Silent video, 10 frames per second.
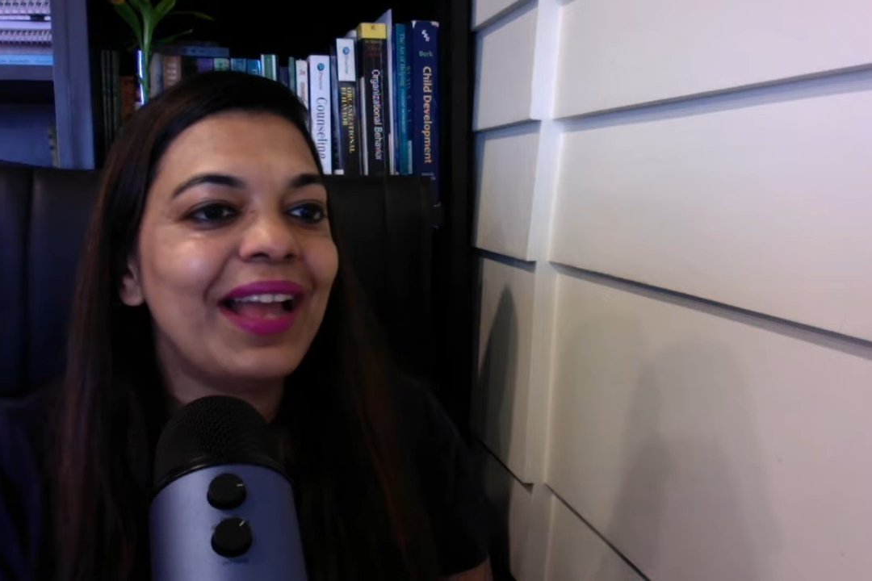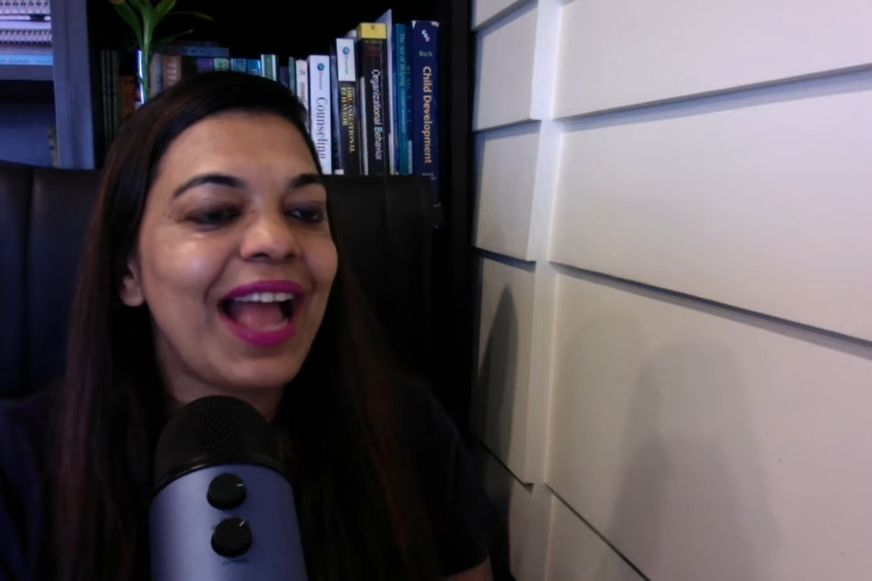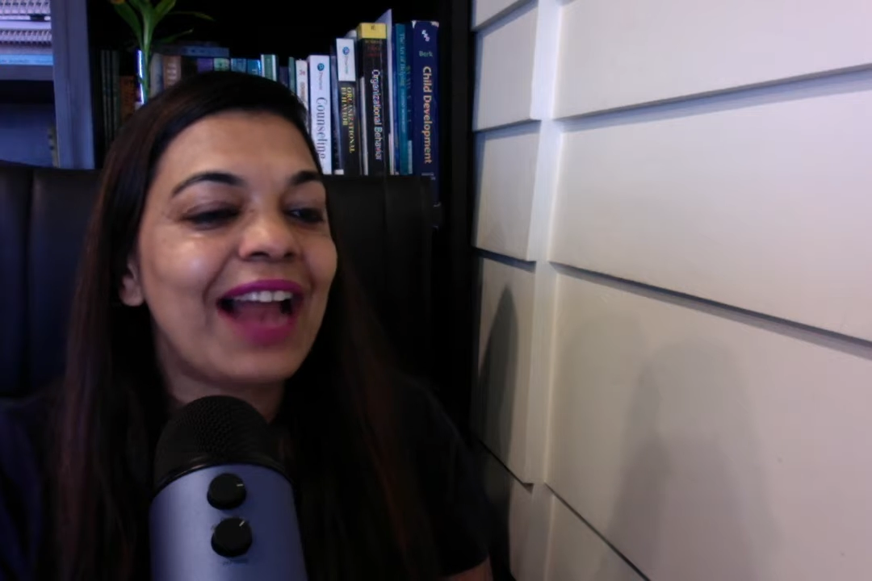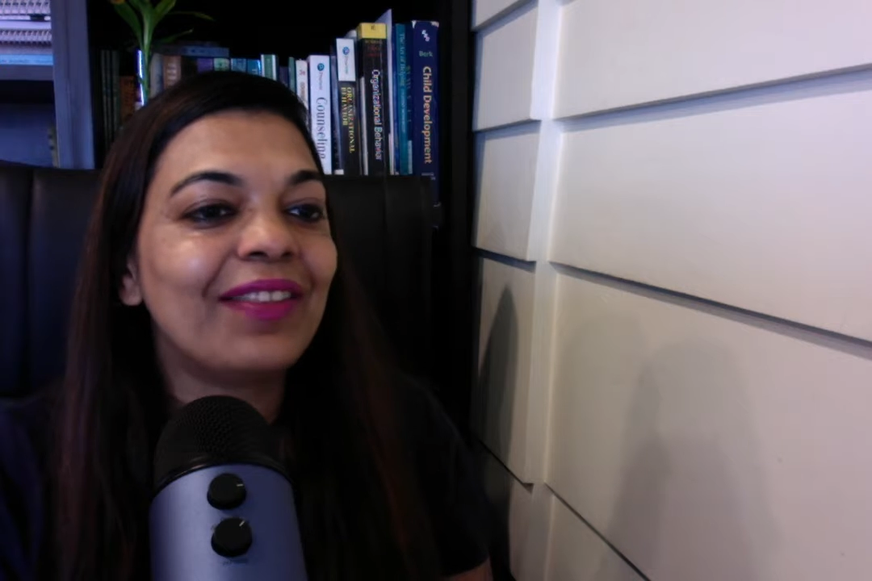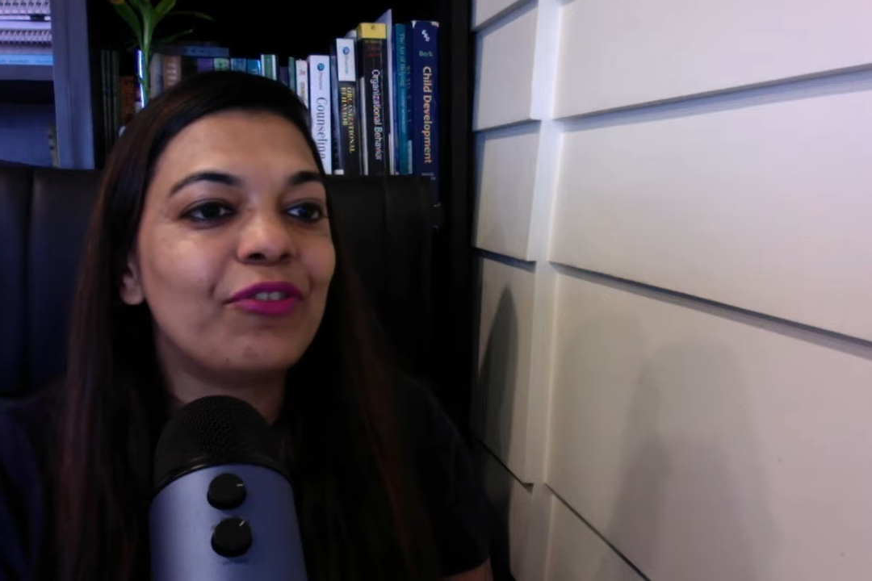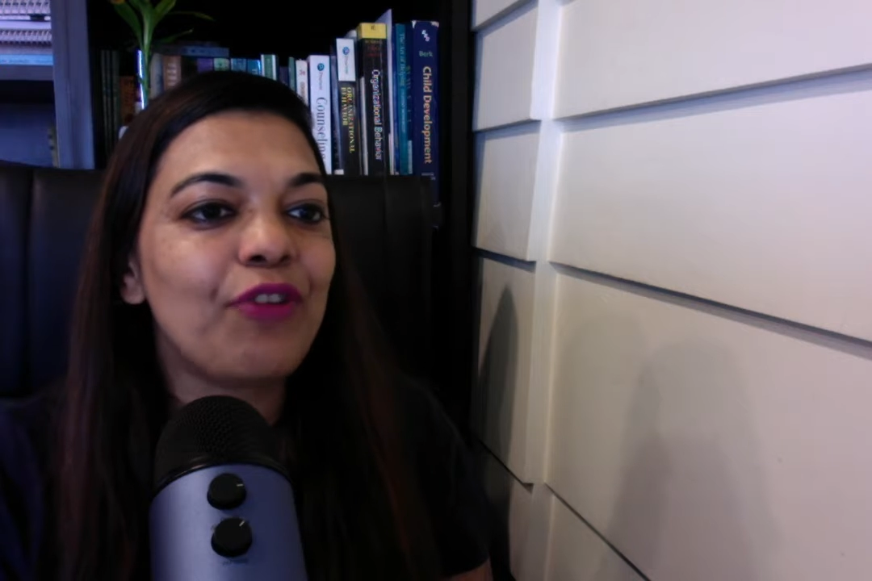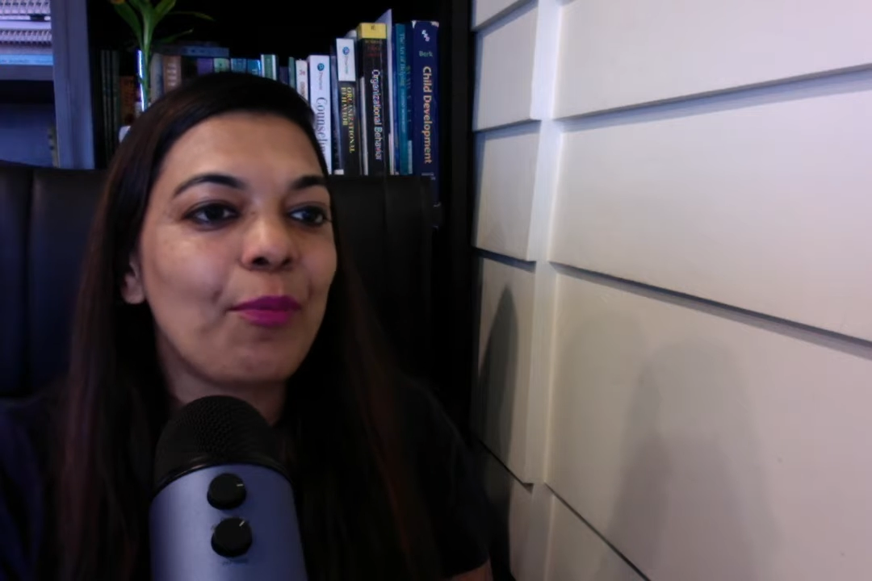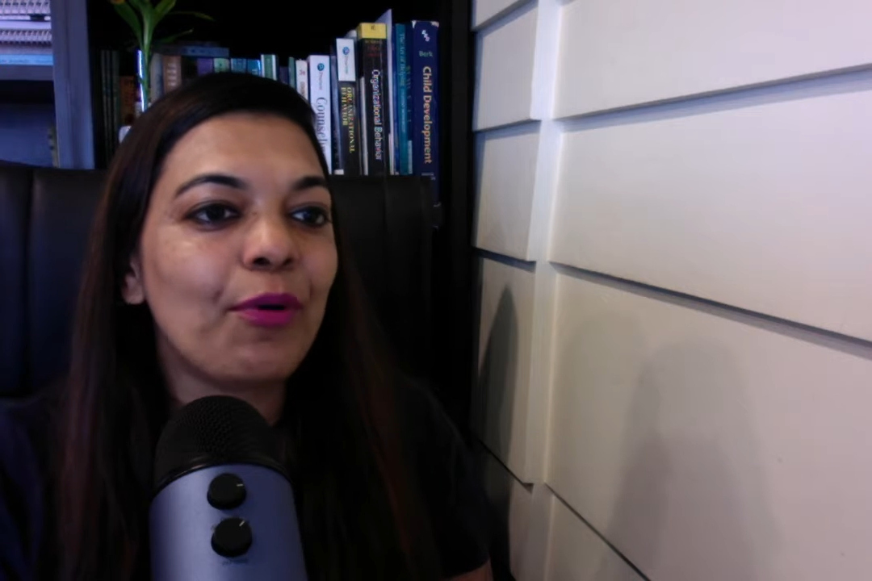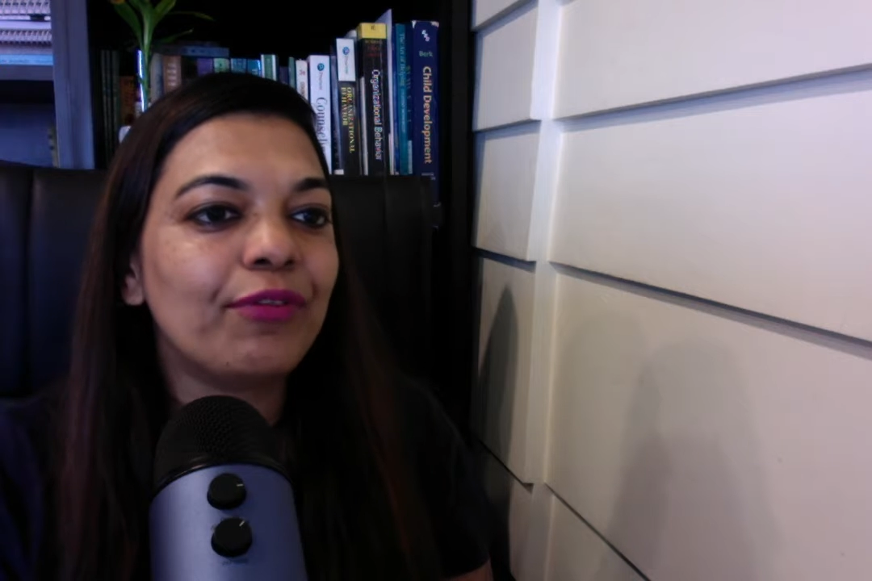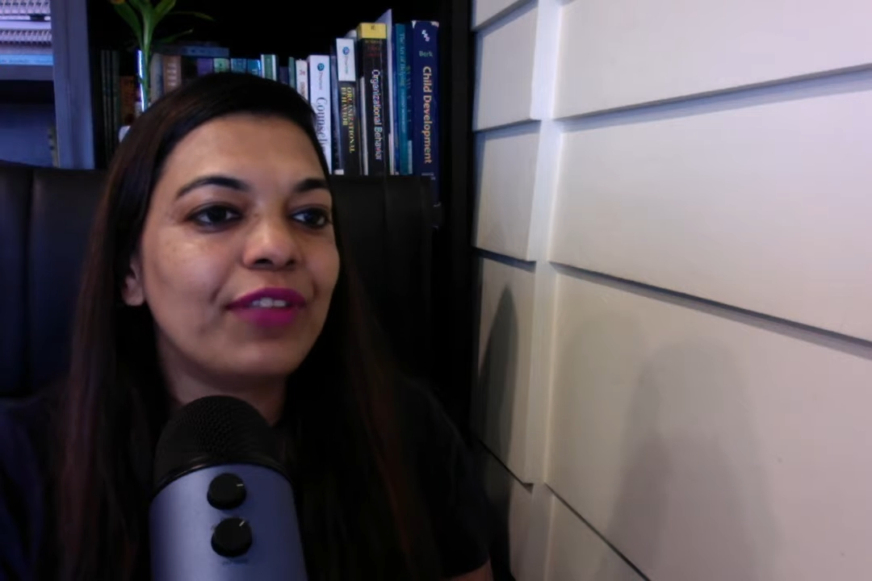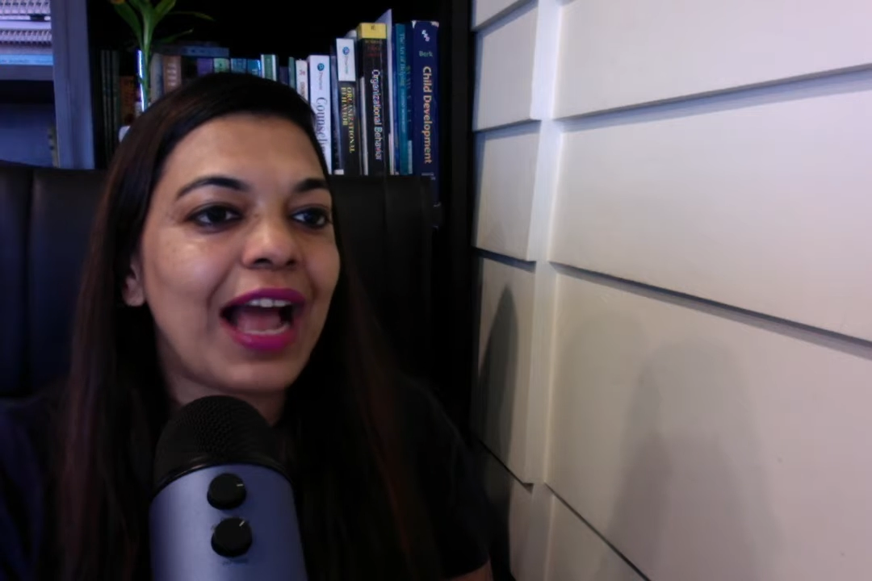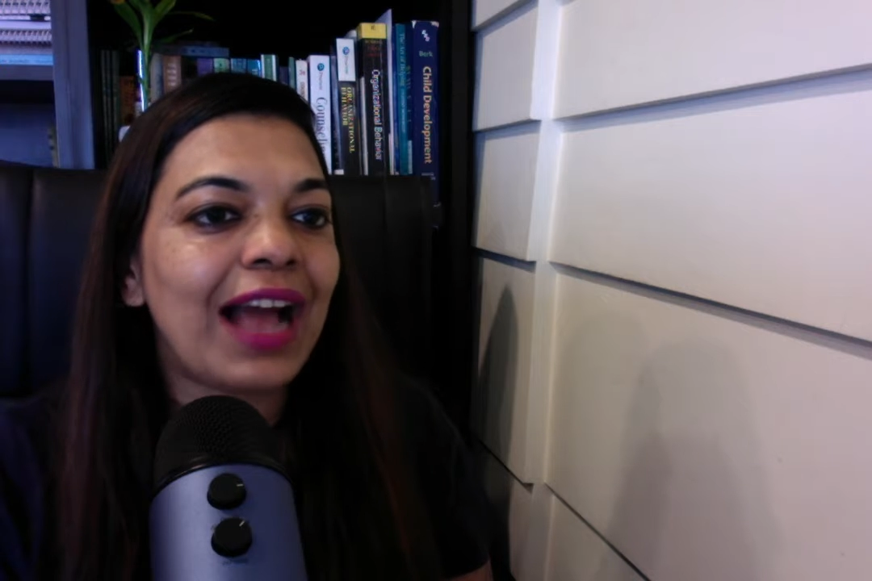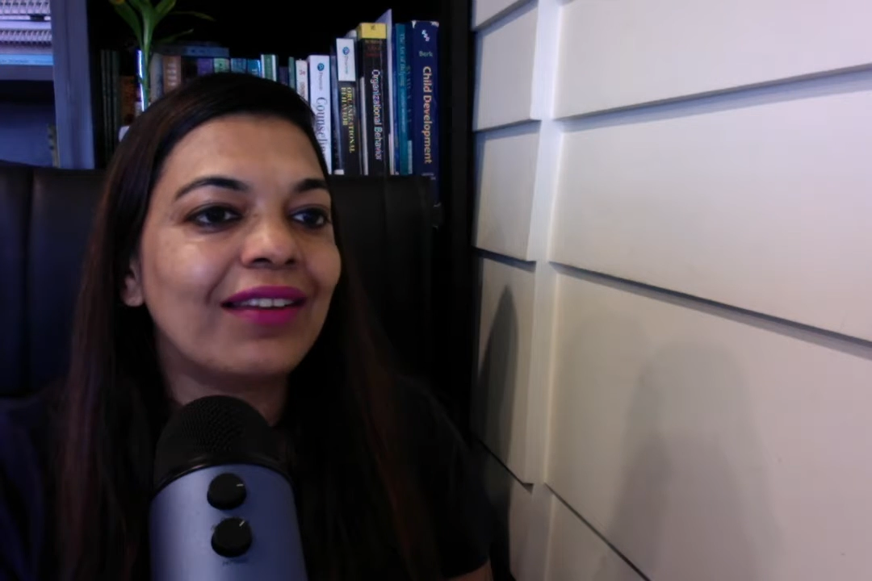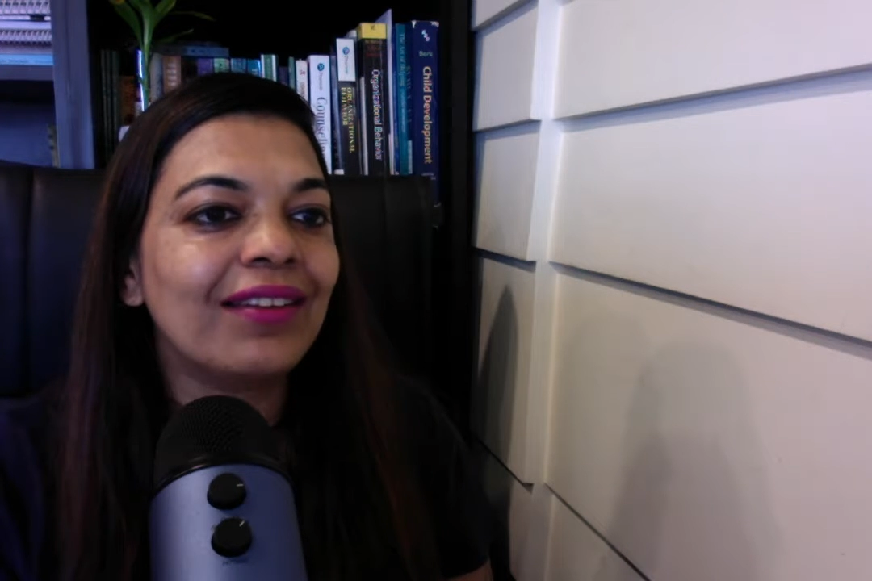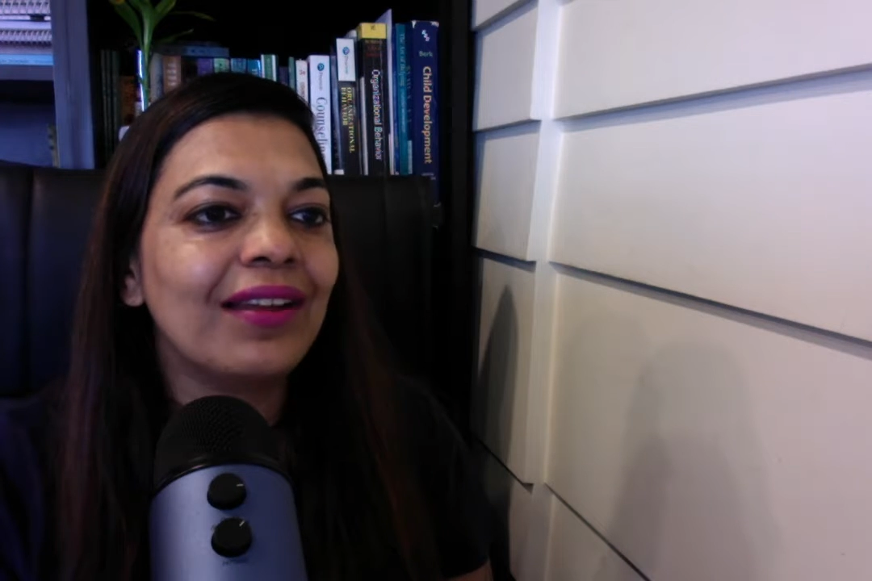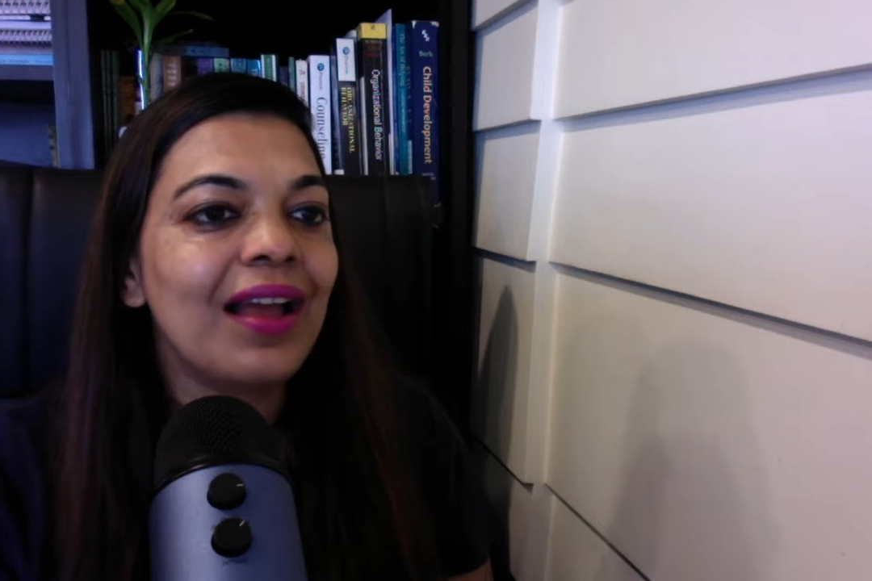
at the drop of the hat.